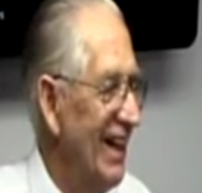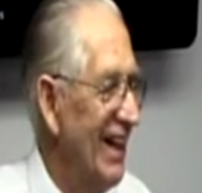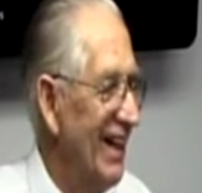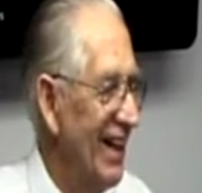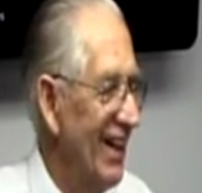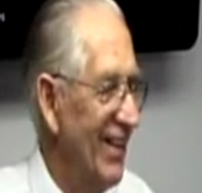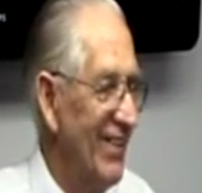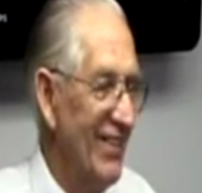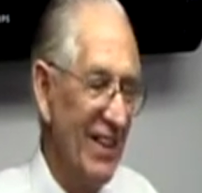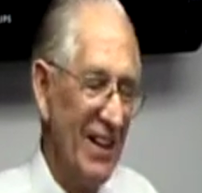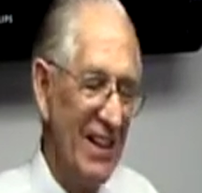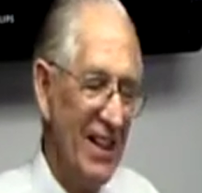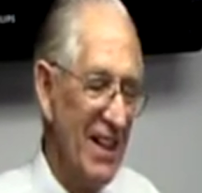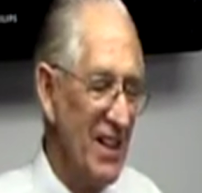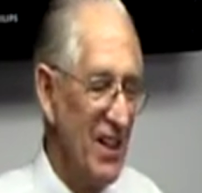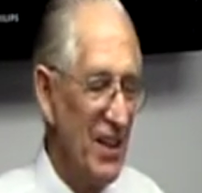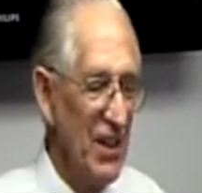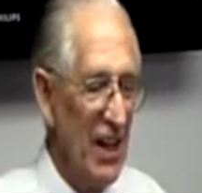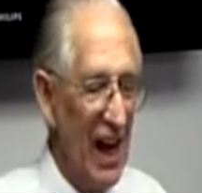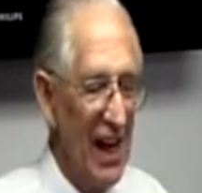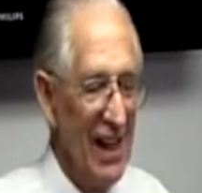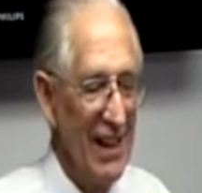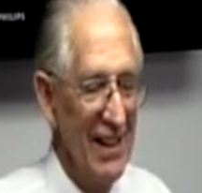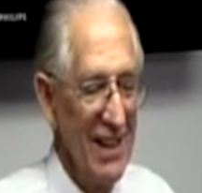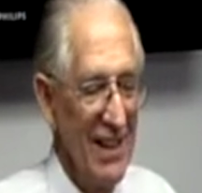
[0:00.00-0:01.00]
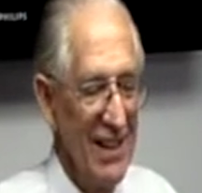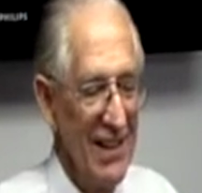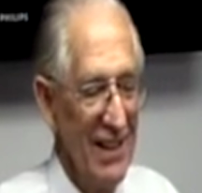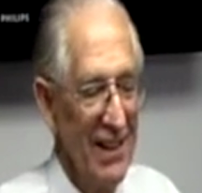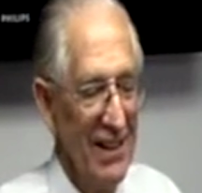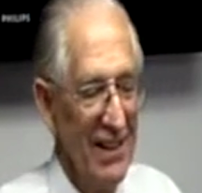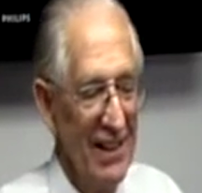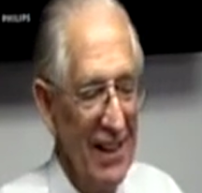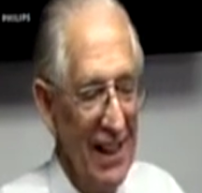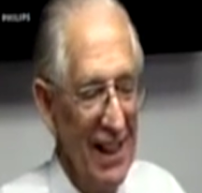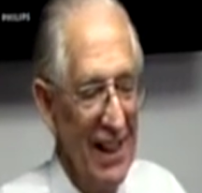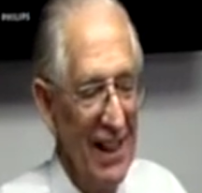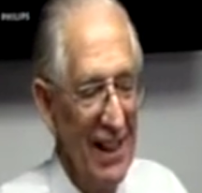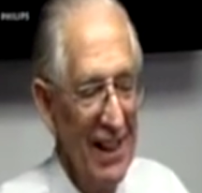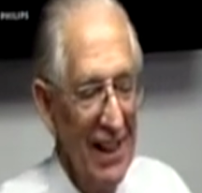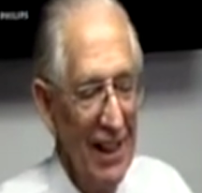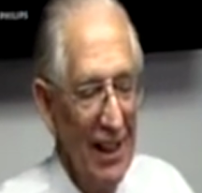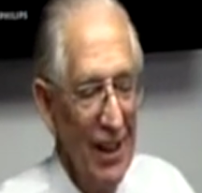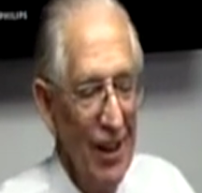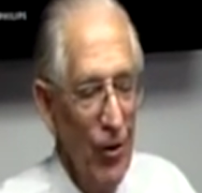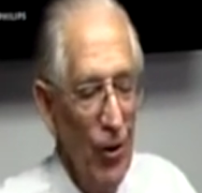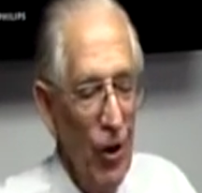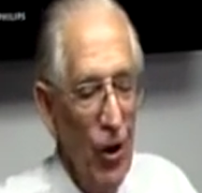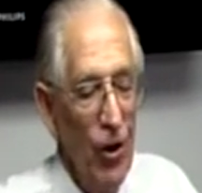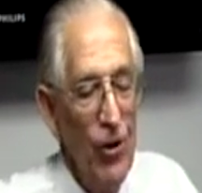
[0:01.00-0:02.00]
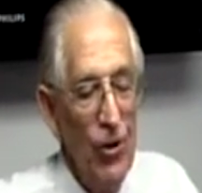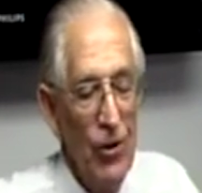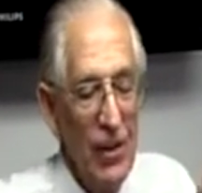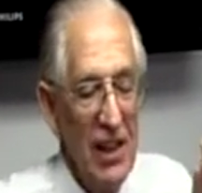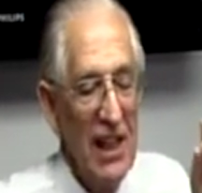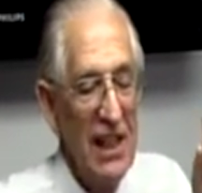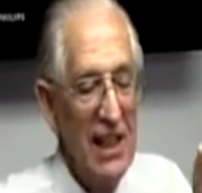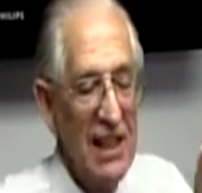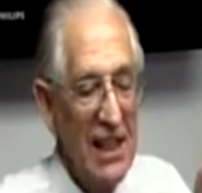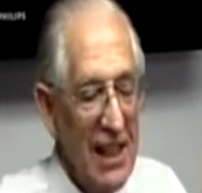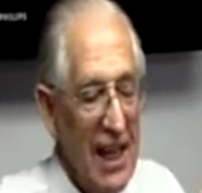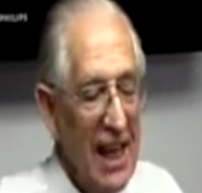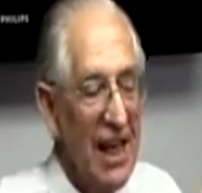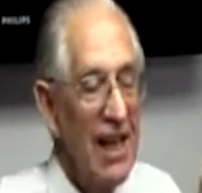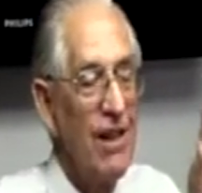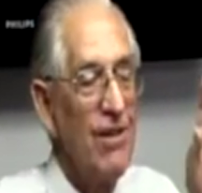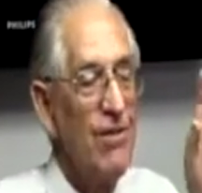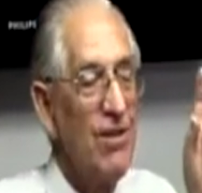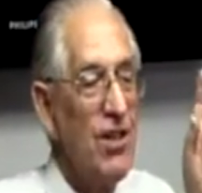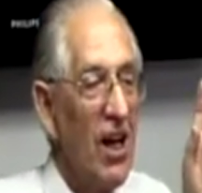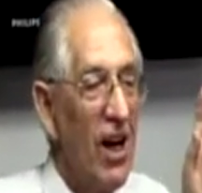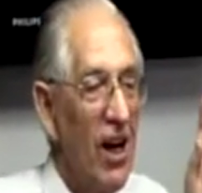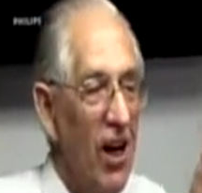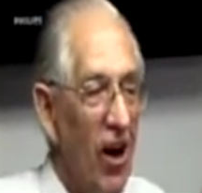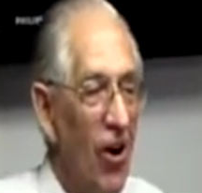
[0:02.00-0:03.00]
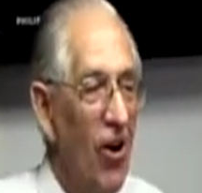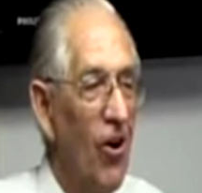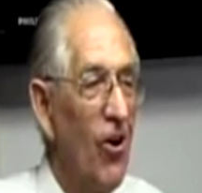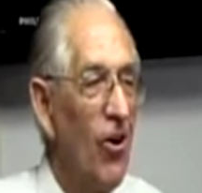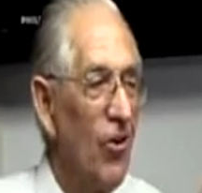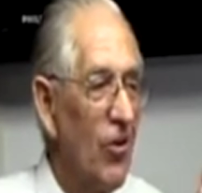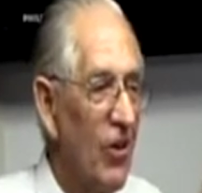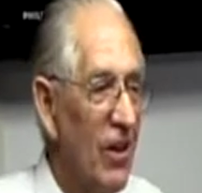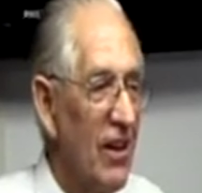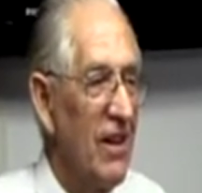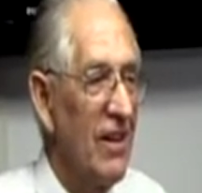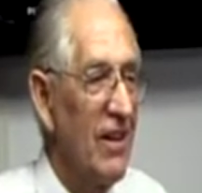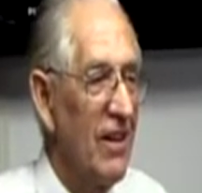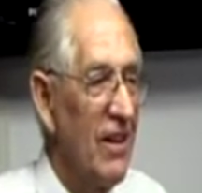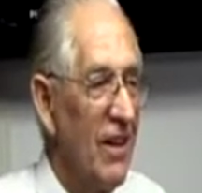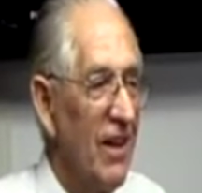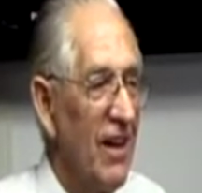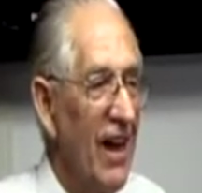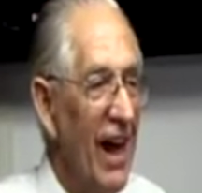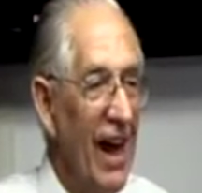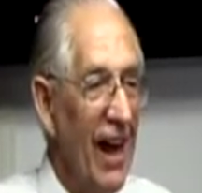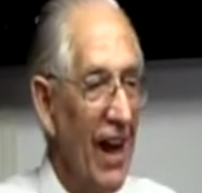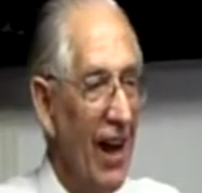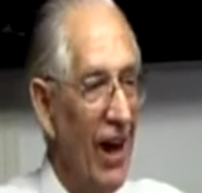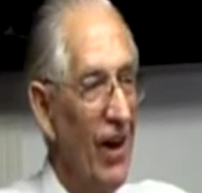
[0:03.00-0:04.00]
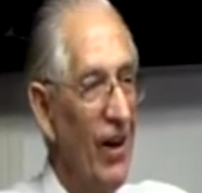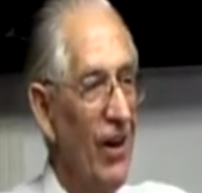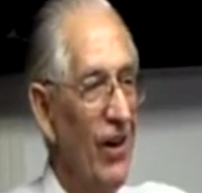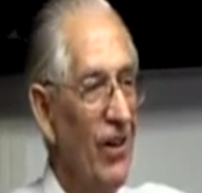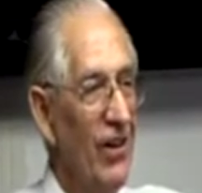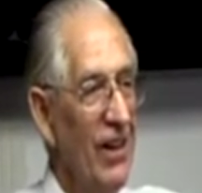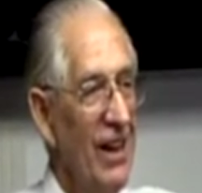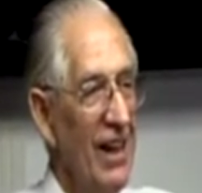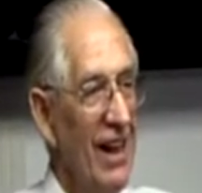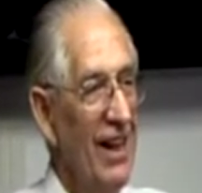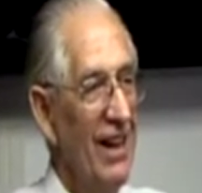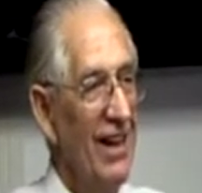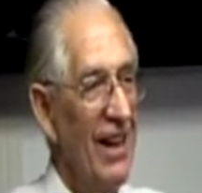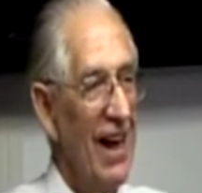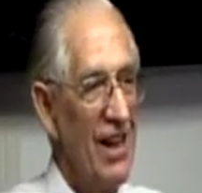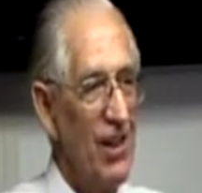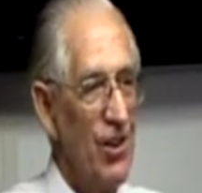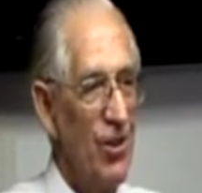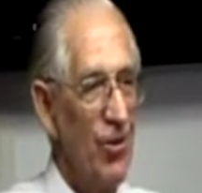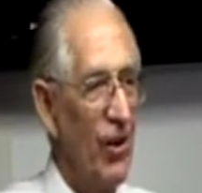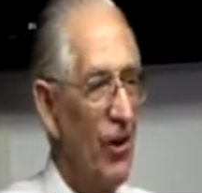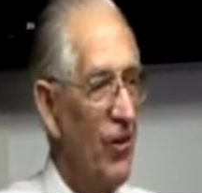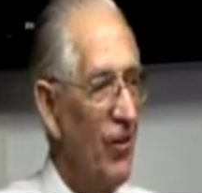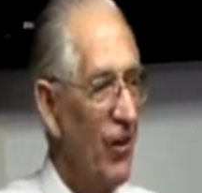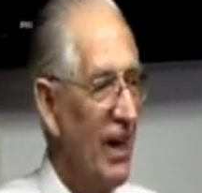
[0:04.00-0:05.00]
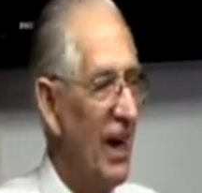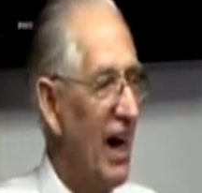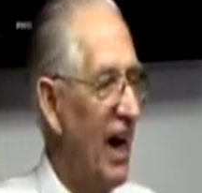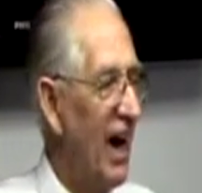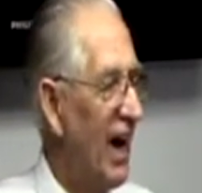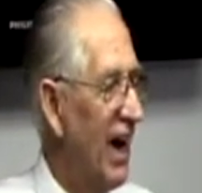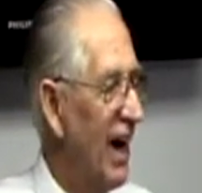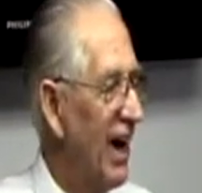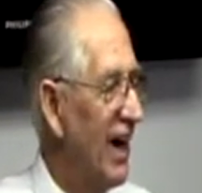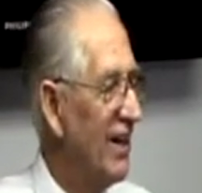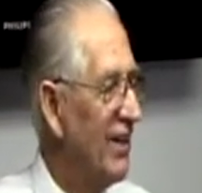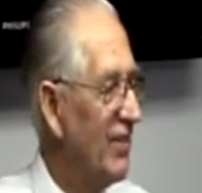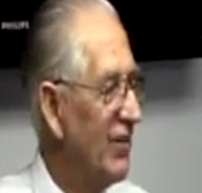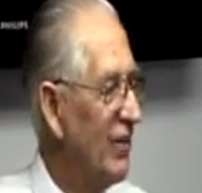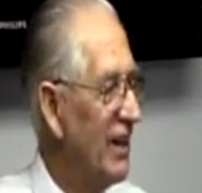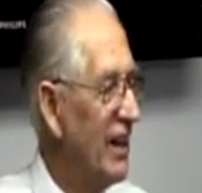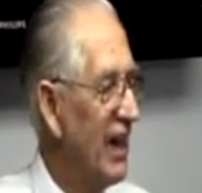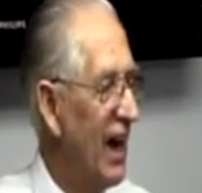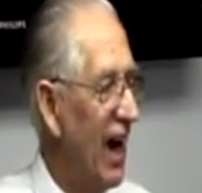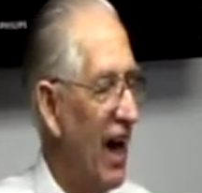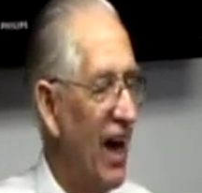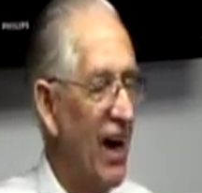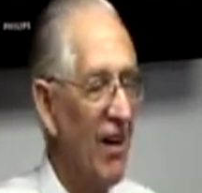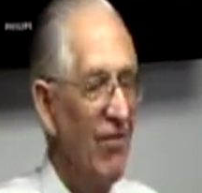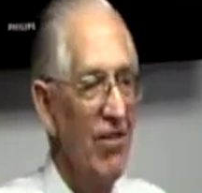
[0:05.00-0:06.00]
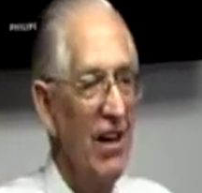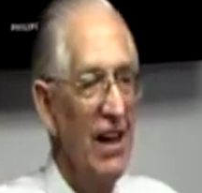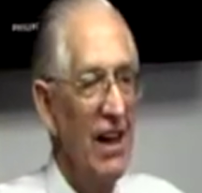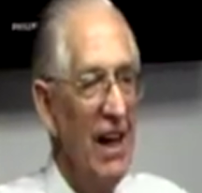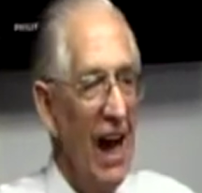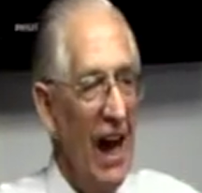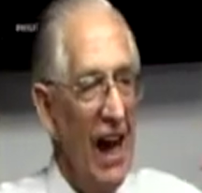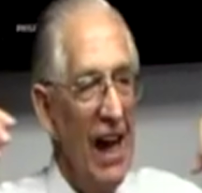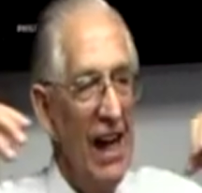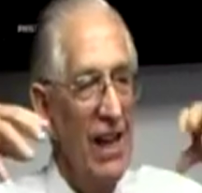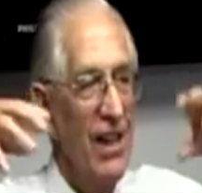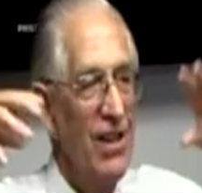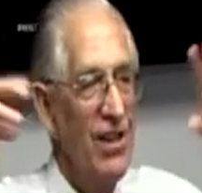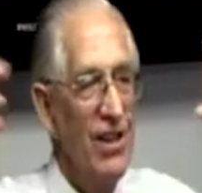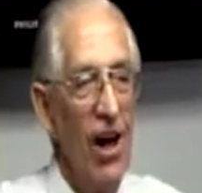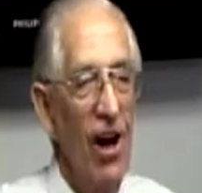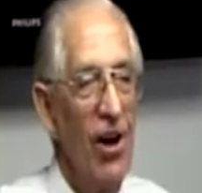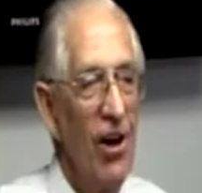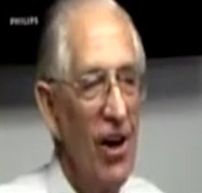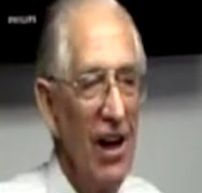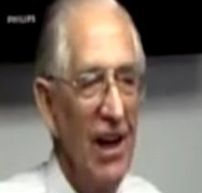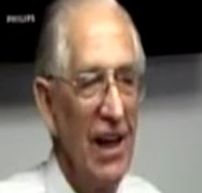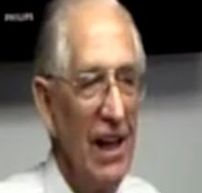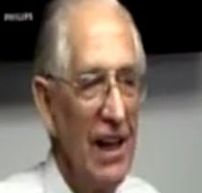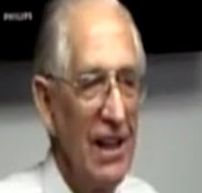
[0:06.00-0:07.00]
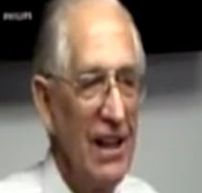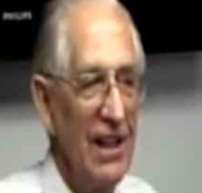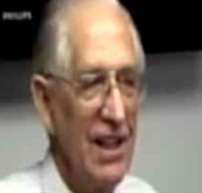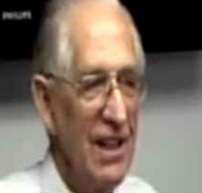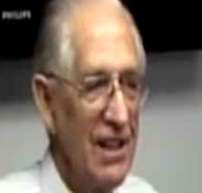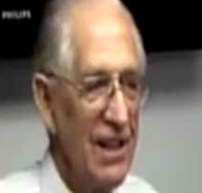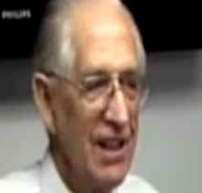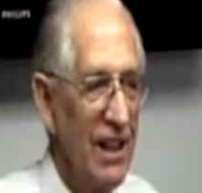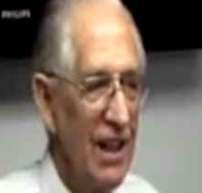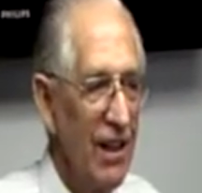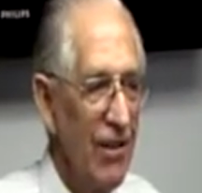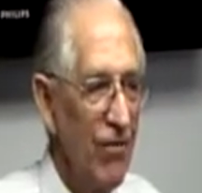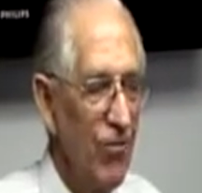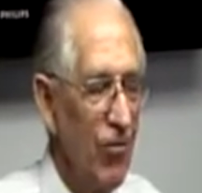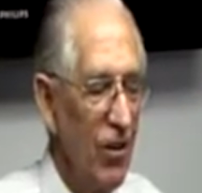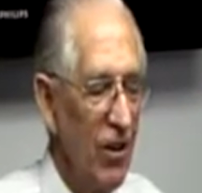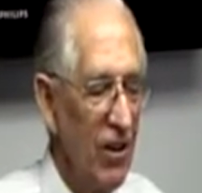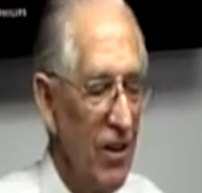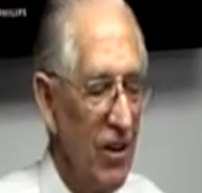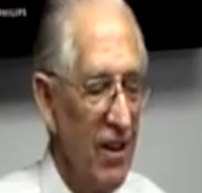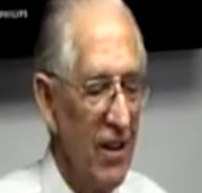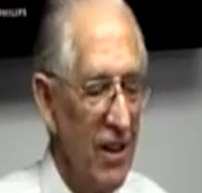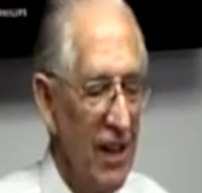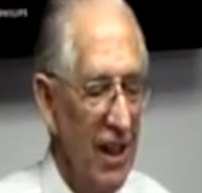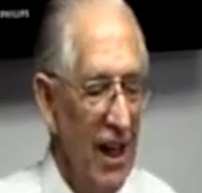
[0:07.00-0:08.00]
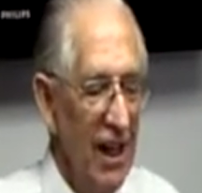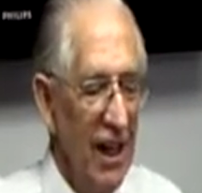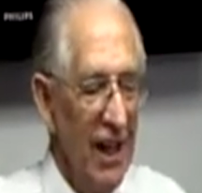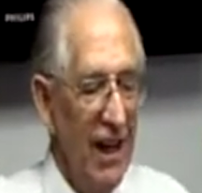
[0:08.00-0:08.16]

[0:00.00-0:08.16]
I mean, this nails it, right? Who deceives the whole world. Hello, that's where we are. We have a thoroughly deceived world.